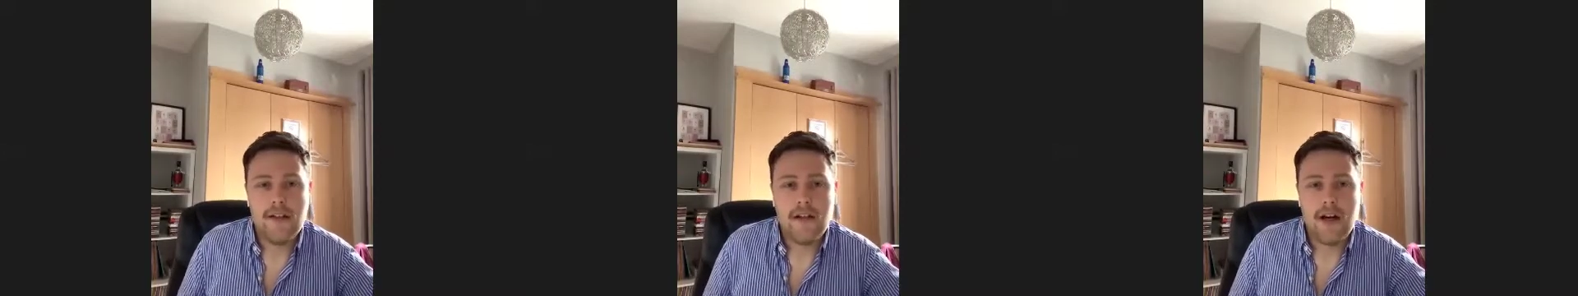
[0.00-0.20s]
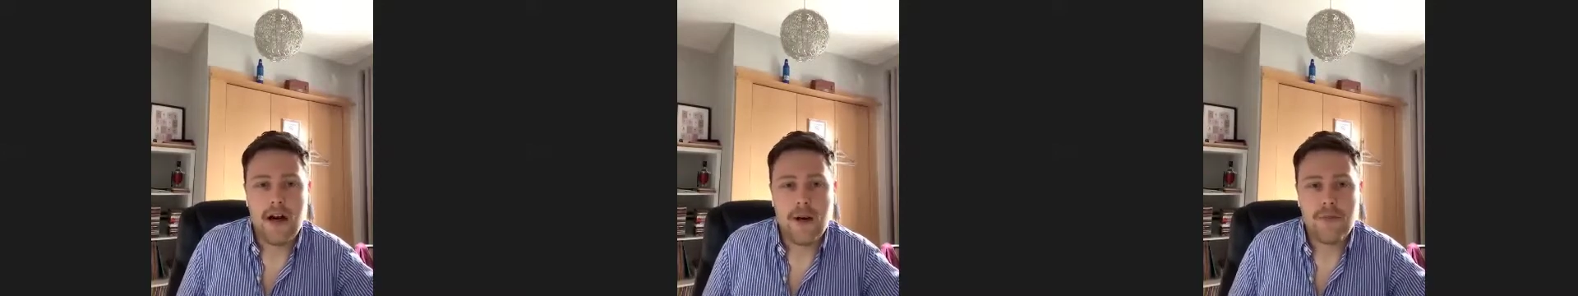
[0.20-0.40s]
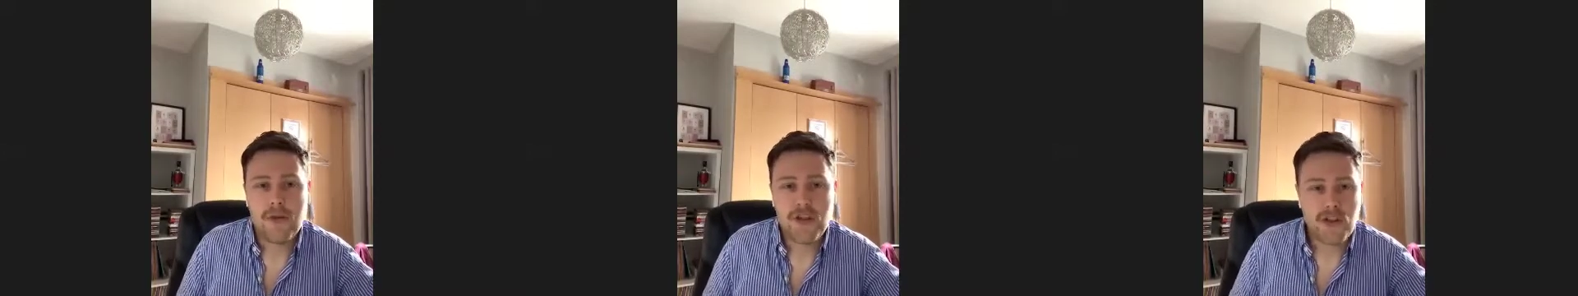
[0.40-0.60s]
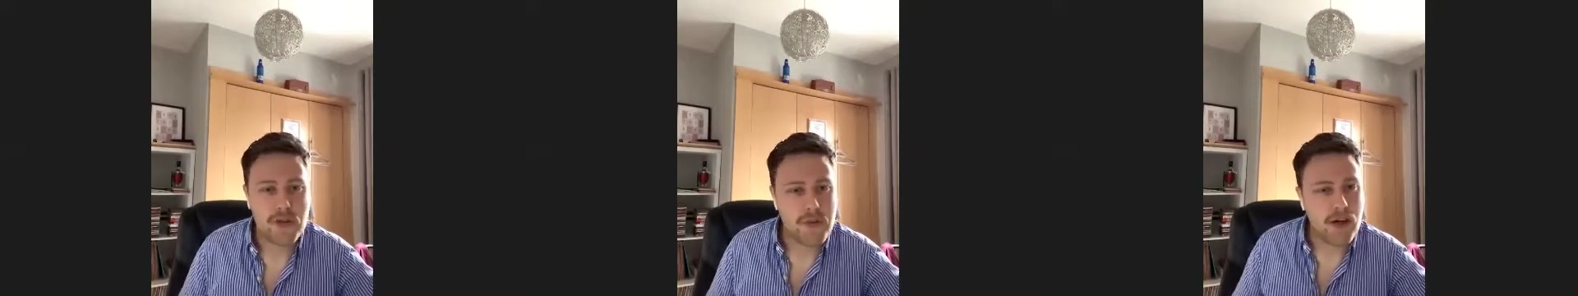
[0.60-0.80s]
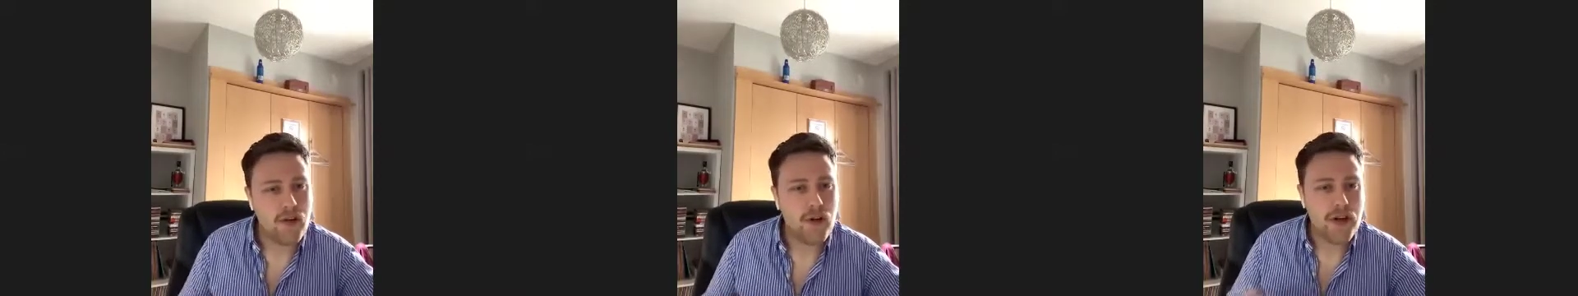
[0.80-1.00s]
Because there's
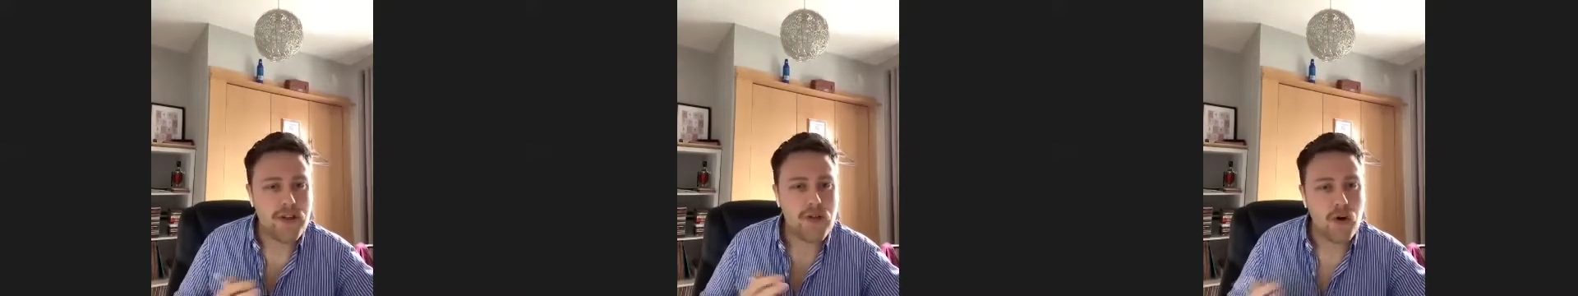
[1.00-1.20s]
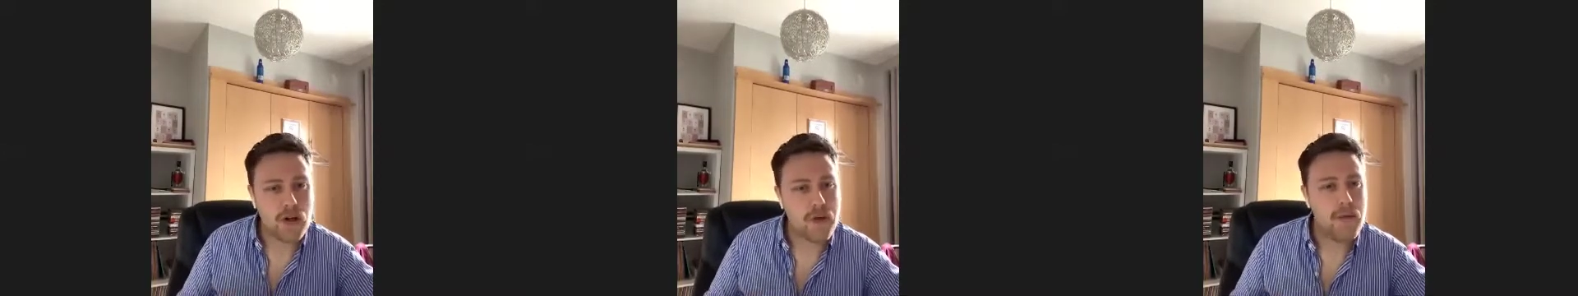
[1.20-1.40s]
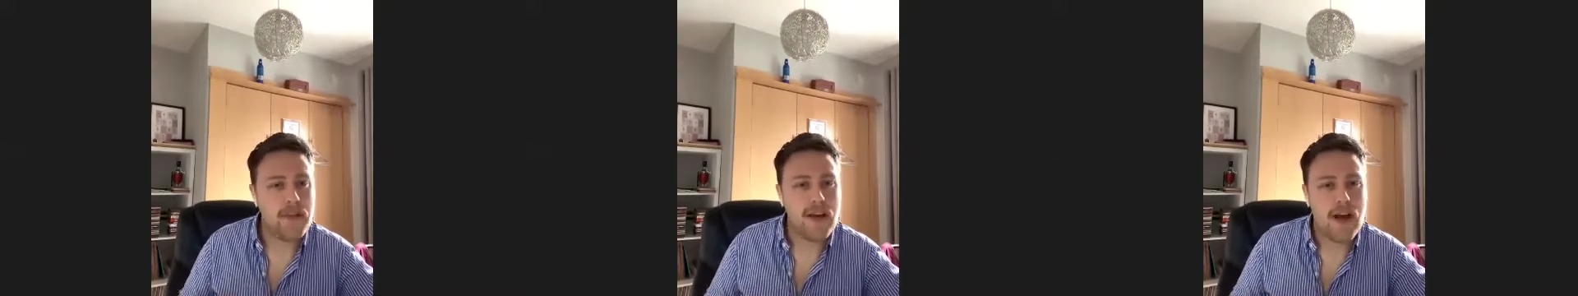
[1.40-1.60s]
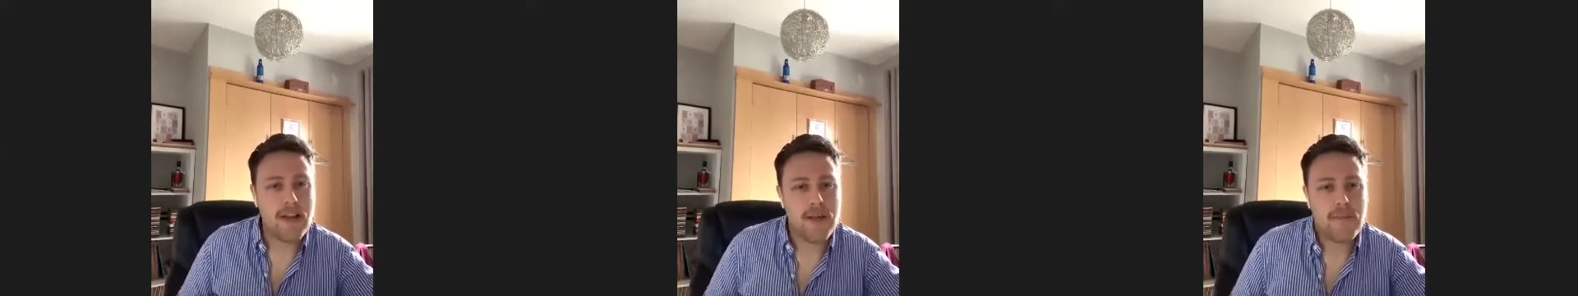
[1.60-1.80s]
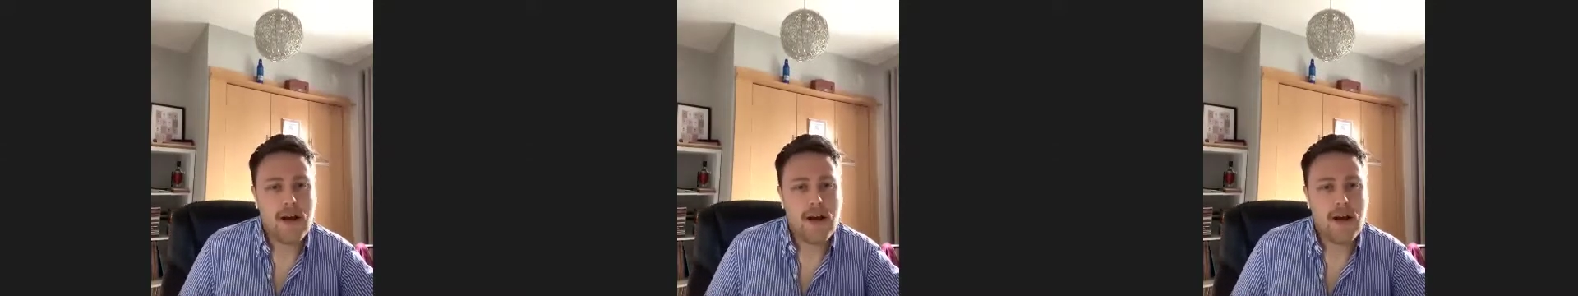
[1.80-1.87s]
been a lot of talk about that in the